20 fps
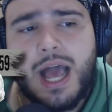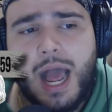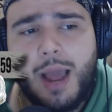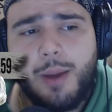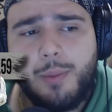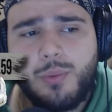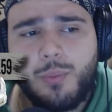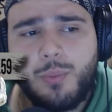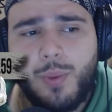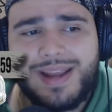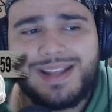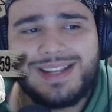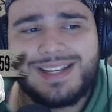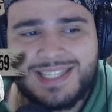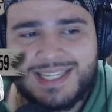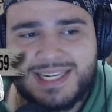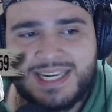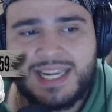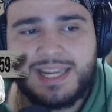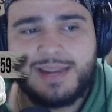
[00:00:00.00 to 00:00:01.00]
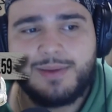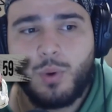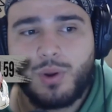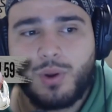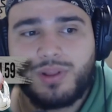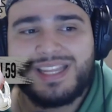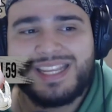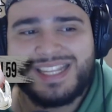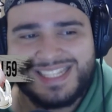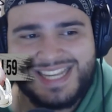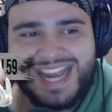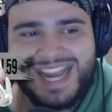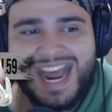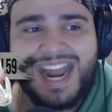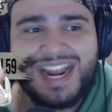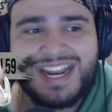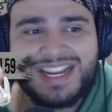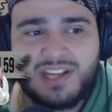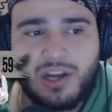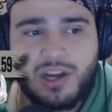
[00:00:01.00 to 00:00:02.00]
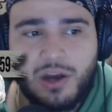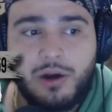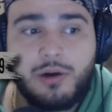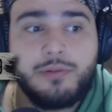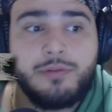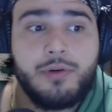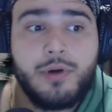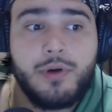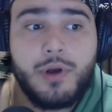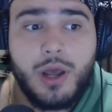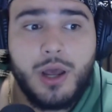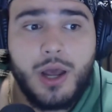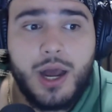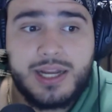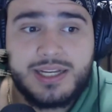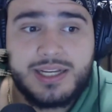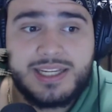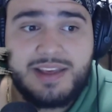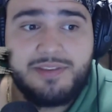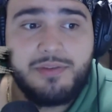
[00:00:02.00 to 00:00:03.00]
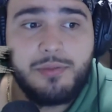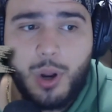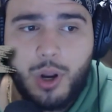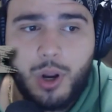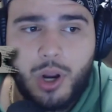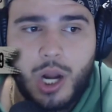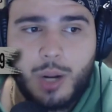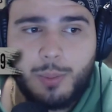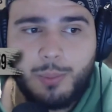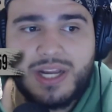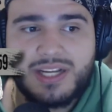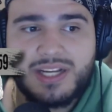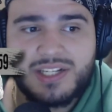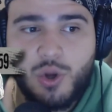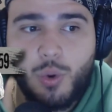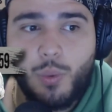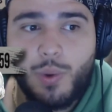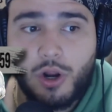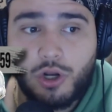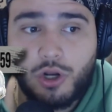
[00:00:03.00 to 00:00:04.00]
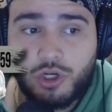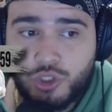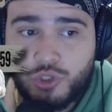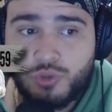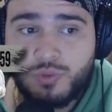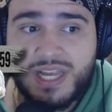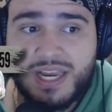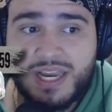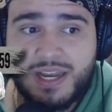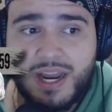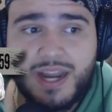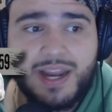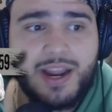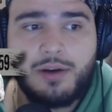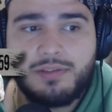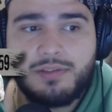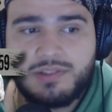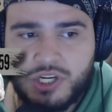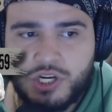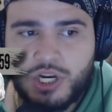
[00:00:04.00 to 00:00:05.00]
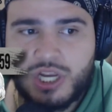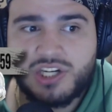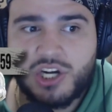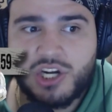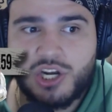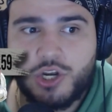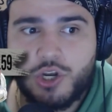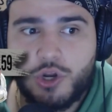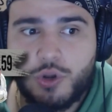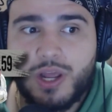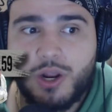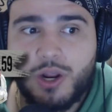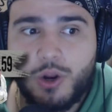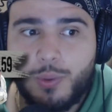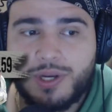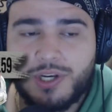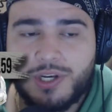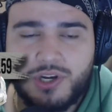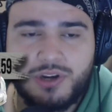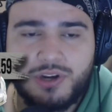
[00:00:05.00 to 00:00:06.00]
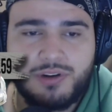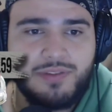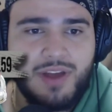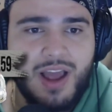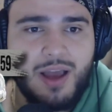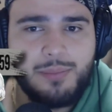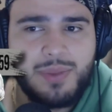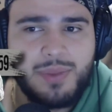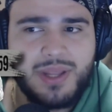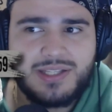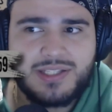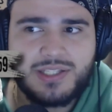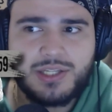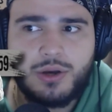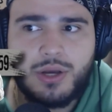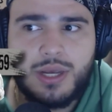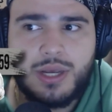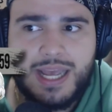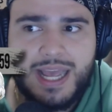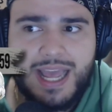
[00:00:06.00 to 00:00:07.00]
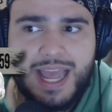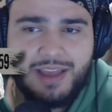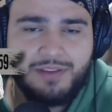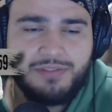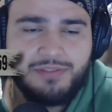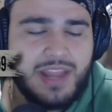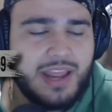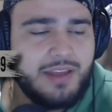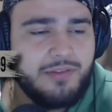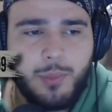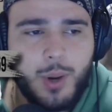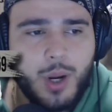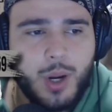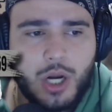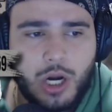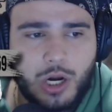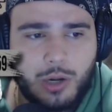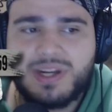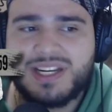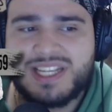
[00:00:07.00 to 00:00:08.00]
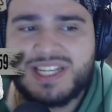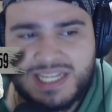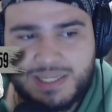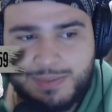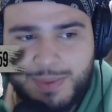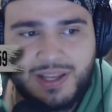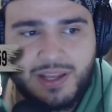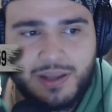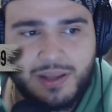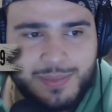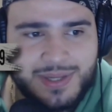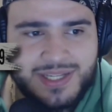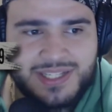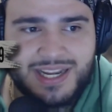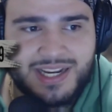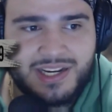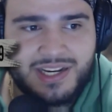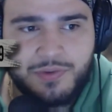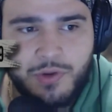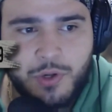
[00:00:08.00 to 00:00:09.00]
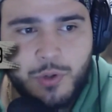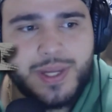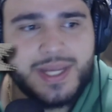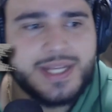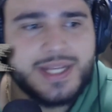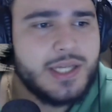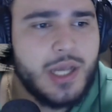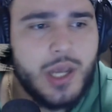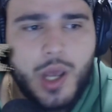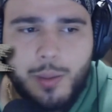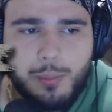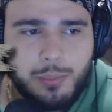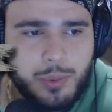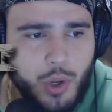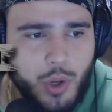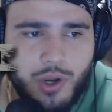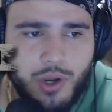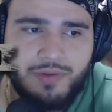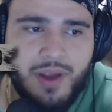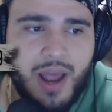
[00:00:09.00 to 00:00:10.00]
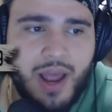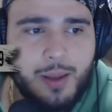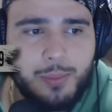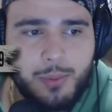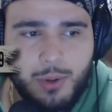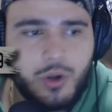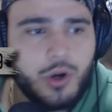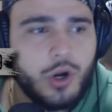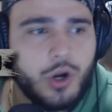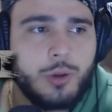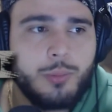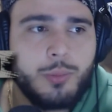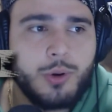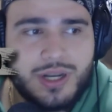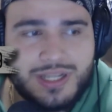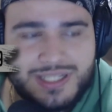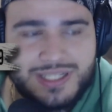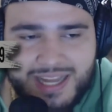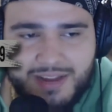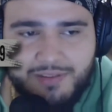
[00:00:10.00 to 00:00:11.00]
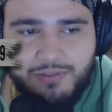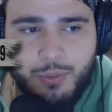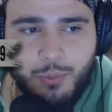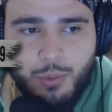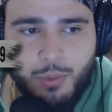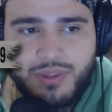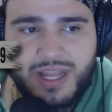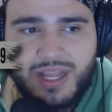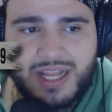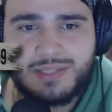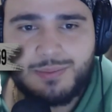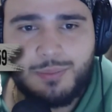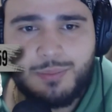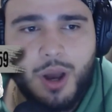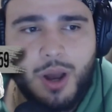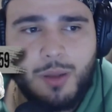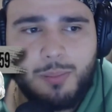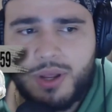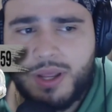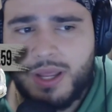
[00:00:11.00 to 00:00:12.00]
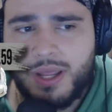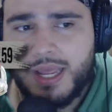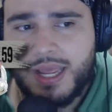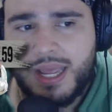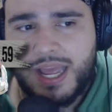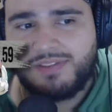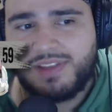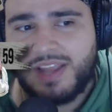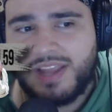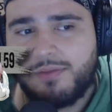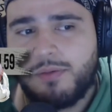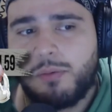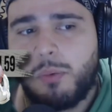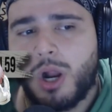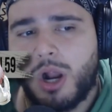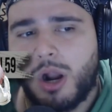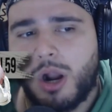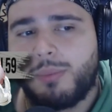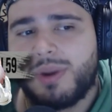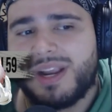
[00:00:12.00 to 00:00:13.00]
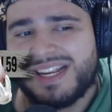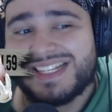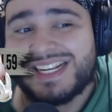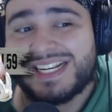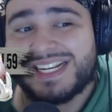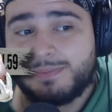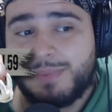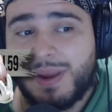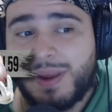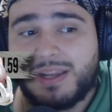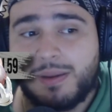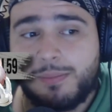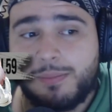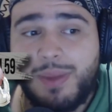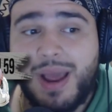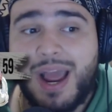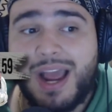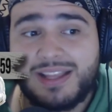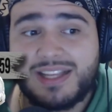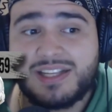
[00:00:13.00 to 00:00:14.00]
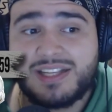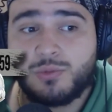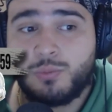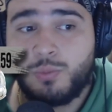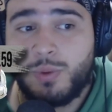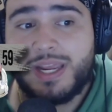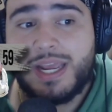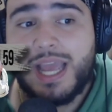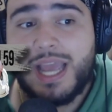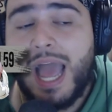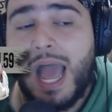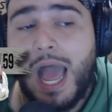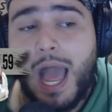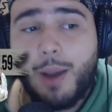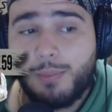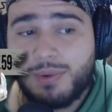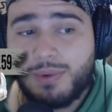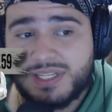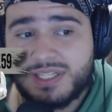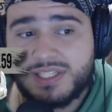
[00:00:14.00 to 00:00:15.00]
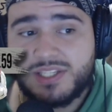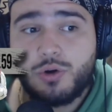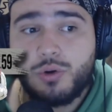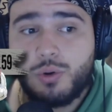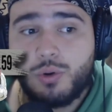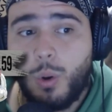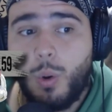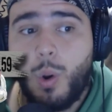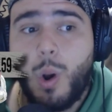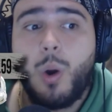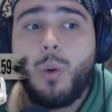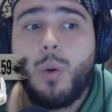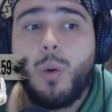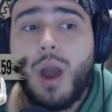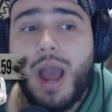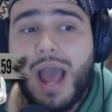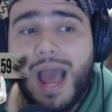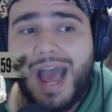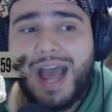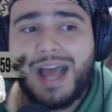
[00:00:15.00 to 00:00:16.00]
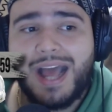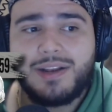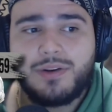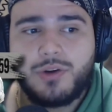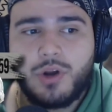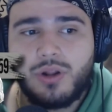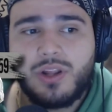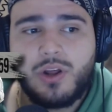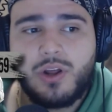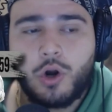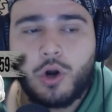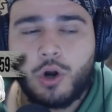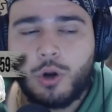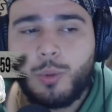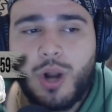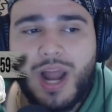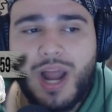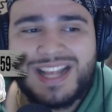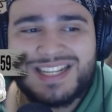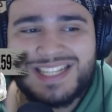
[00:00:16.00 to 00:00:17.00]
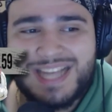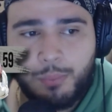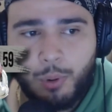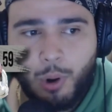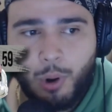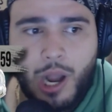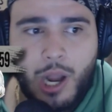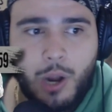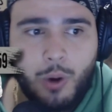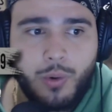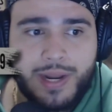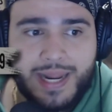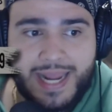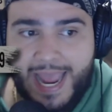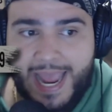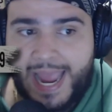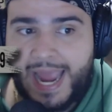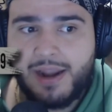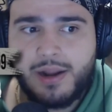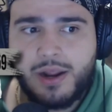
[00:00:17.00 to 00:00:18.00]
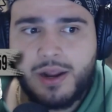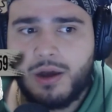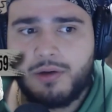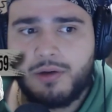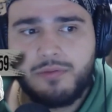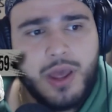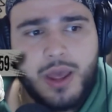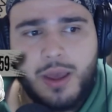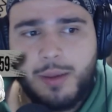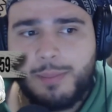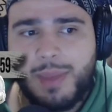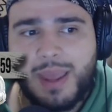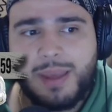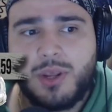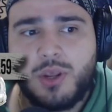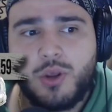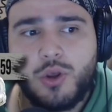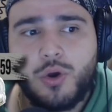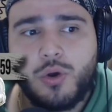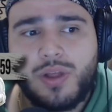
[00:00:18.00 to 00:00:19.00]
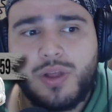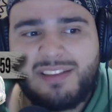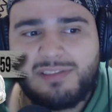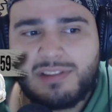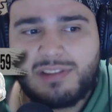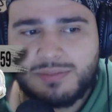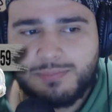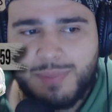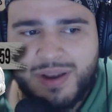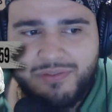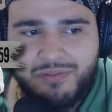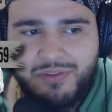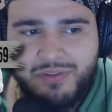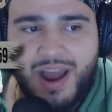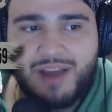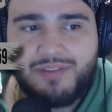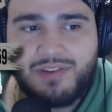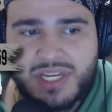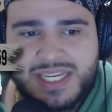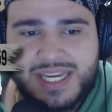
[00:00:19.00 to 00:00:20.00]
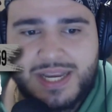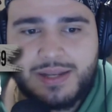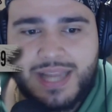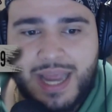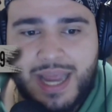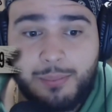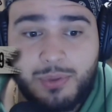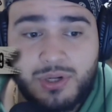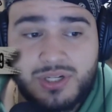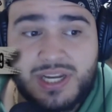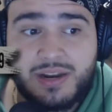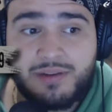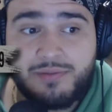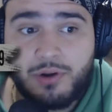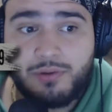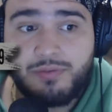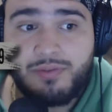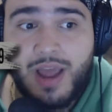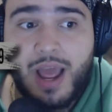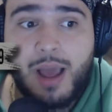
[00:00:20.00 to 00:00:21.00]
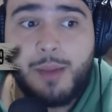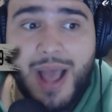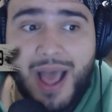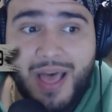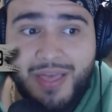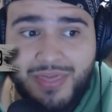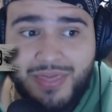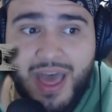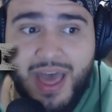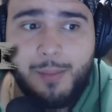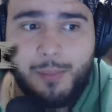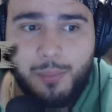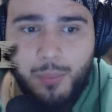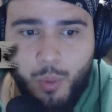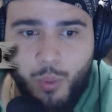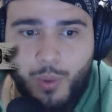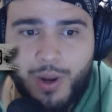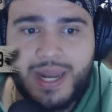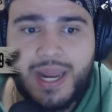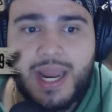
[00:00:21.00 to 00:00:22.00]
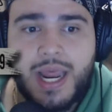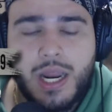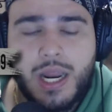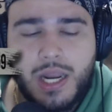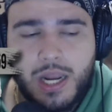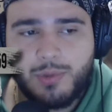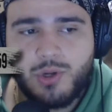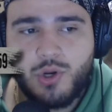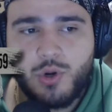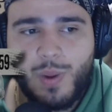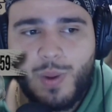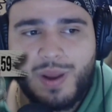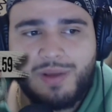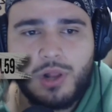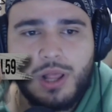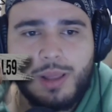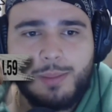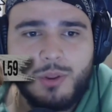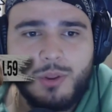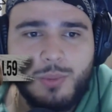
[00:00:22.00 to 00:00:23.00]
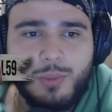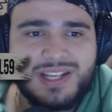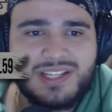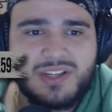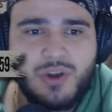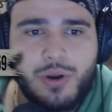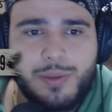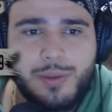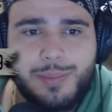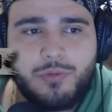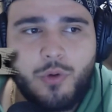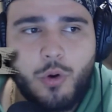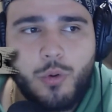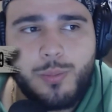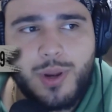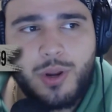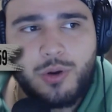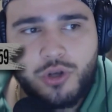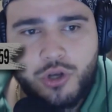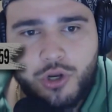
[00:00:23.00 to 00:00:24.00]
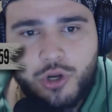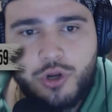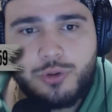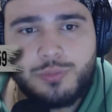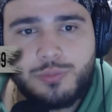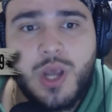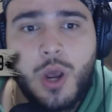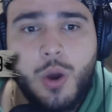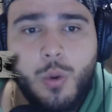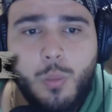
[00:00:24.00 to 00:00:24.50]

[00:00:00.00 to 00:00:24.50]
I would wait to see what the status of David Montgomery is going on Tuesday night. Obviously, you guys are going to know that going to your fab bid. So if David Montgomery is expected to miss the next few weeks, blow your fab. Khalil Herbert is definitely worth that spot. But if David Montgomery is expected back this week, I would still go out, add Khalil Herbert as a priority handcuff. Maybe you only have to spend 5-10% of your fab at that point. Number two waiver claim of the week is going to be Romeo Doubs,